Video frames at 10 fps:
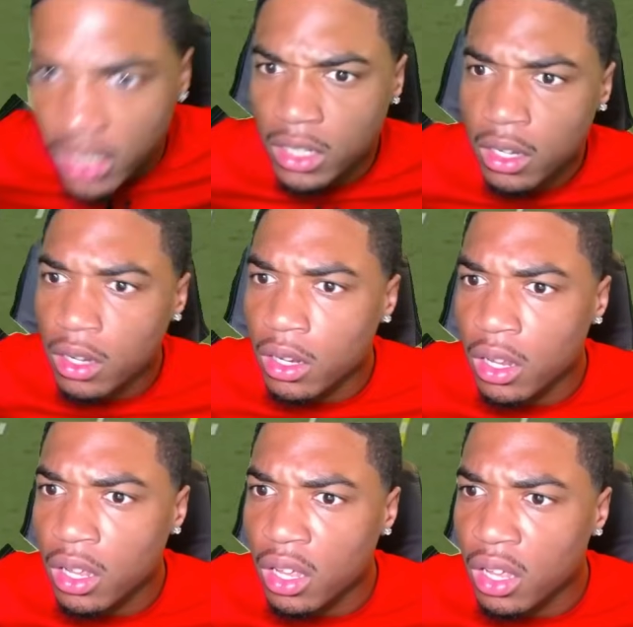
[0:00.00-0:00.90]
For the
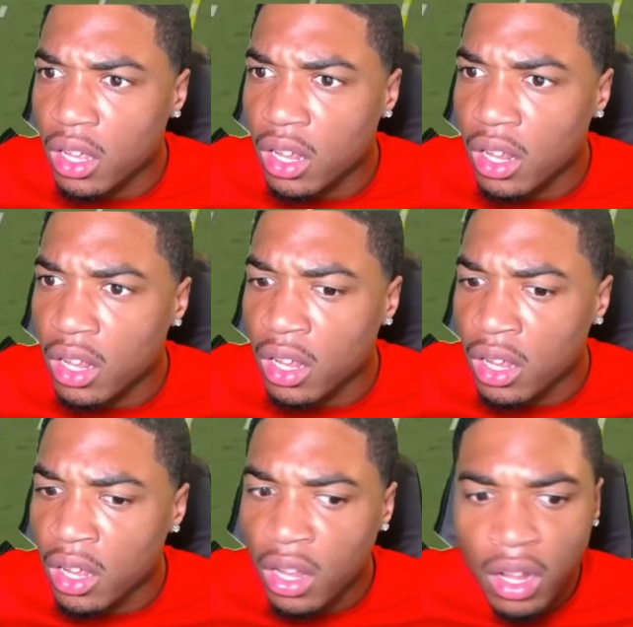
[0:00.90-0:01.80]
Dukes.
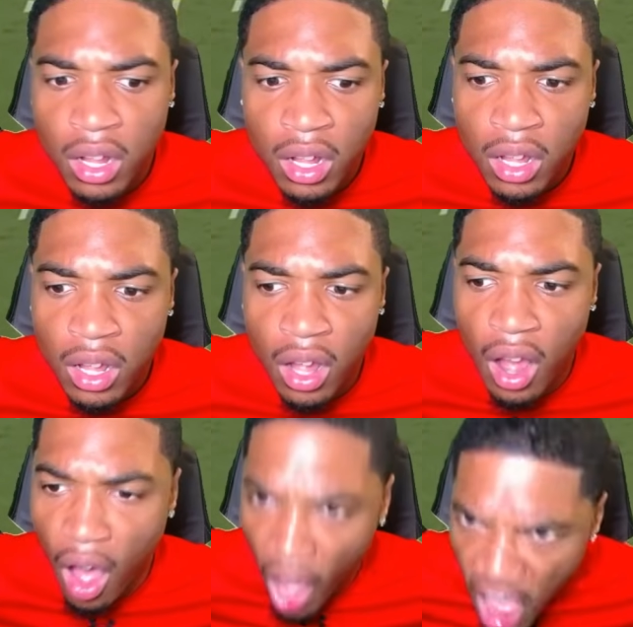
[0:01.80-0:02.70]
Thompson
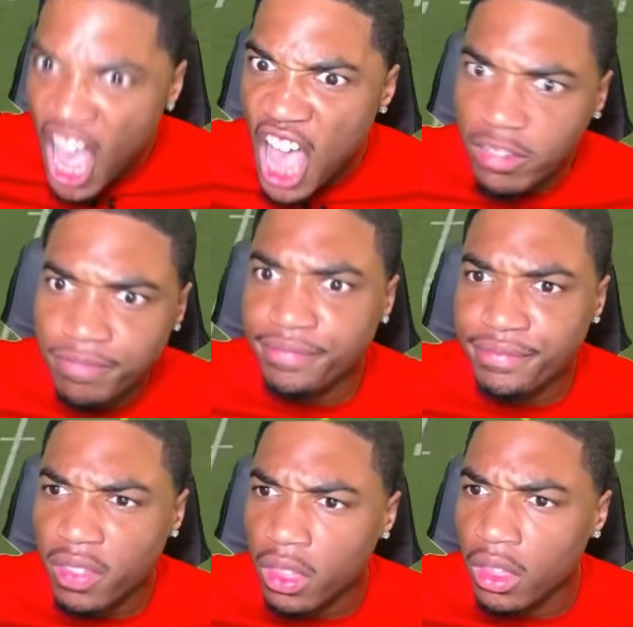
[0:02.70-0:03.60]
in motion to the right
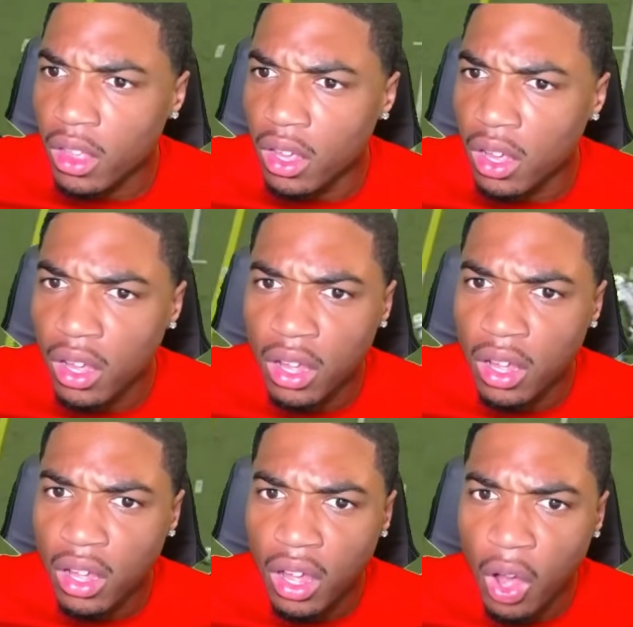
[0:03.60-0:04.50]
side.
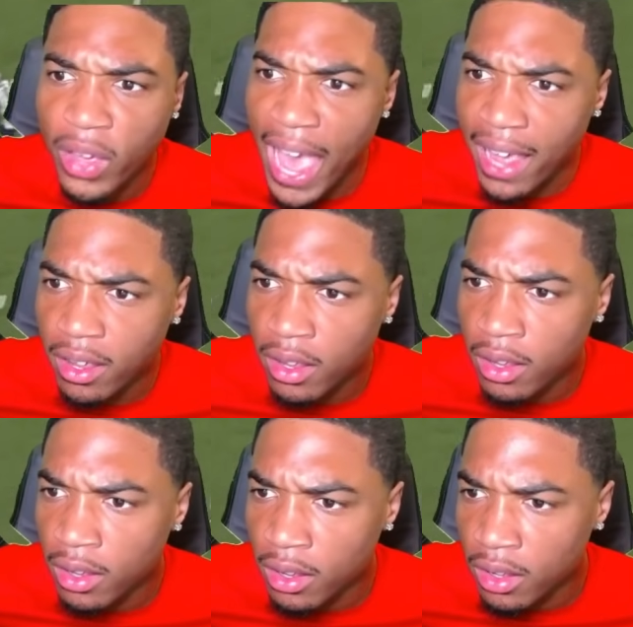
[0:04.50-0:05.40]
Barnett, okay.
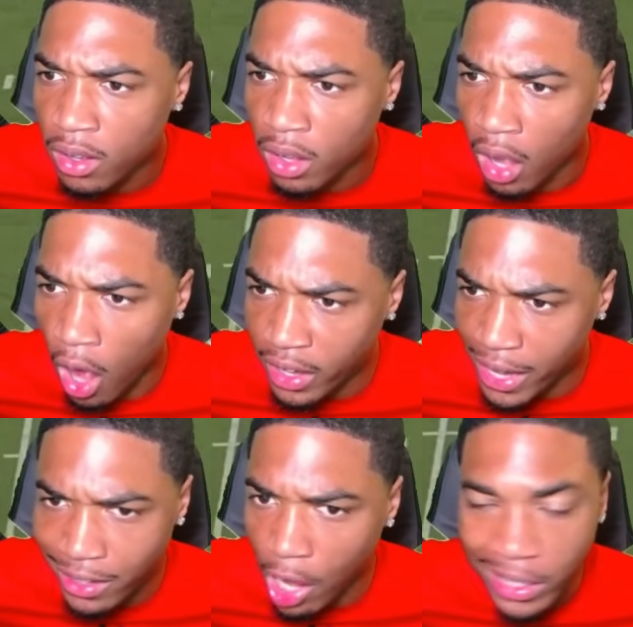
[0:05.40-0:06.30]
All day to throw now. Oh,
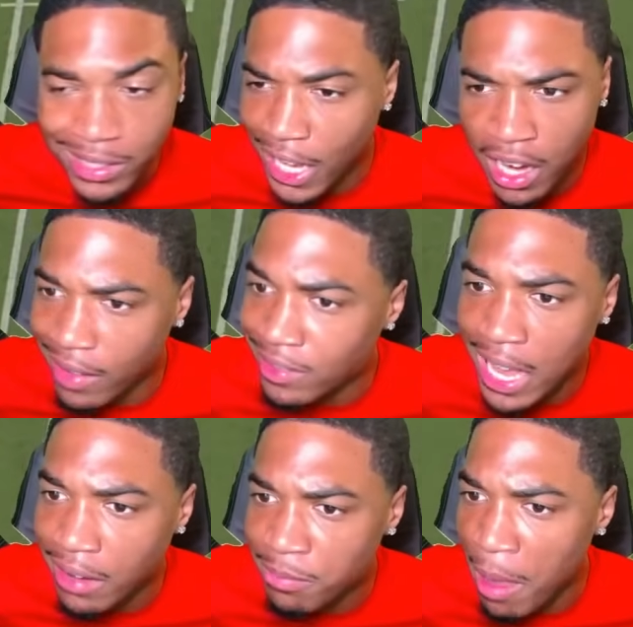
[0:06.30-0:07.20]
that though. He taking off. That's
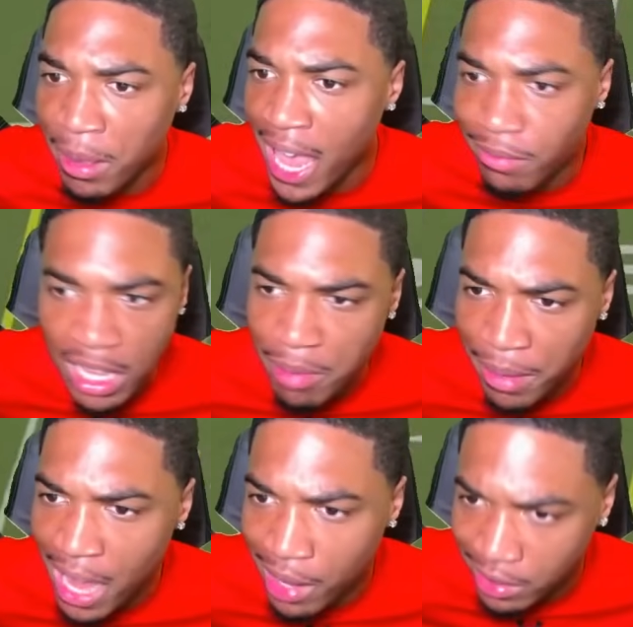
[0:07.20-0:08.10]
Cam. That's baby Cam. That's
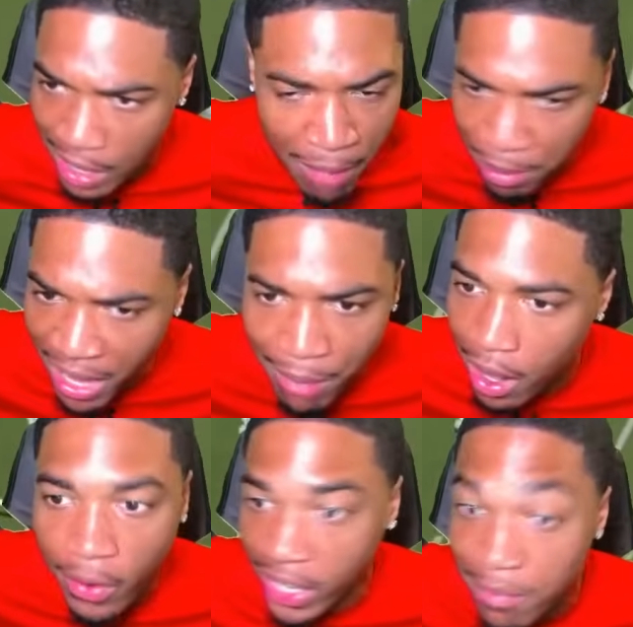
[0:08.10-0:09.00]
baby Cam. That's, that's baby
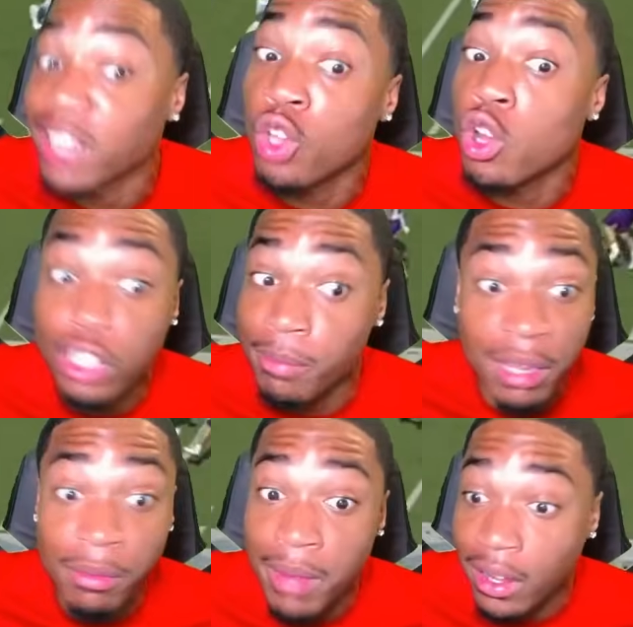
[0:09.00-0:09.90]
Cam. Oh, he might score too. I'm
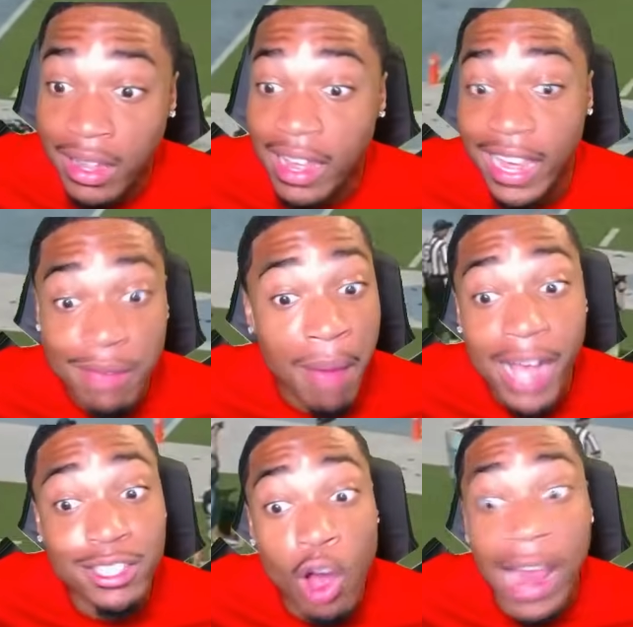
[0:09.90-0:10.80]
gonna keep the buck. He
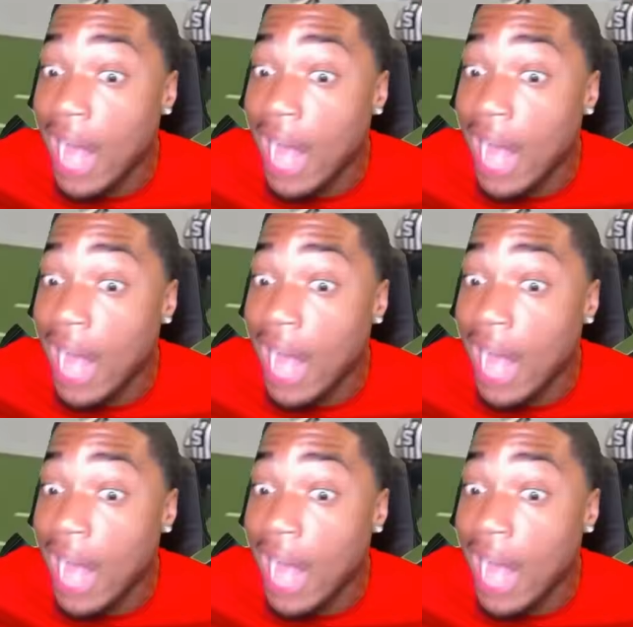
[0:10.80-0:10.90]
might score.